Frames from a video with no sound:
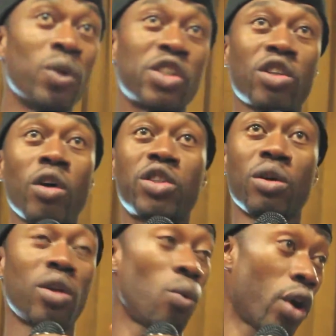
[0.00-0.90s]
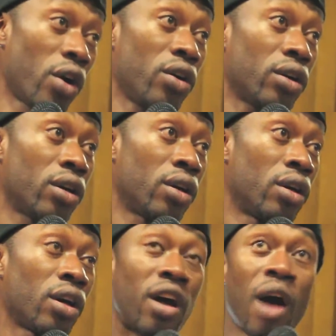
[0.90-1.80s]
which is also the word
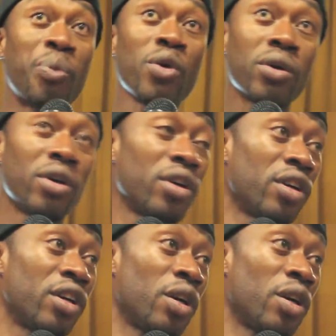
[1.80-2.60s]
couple,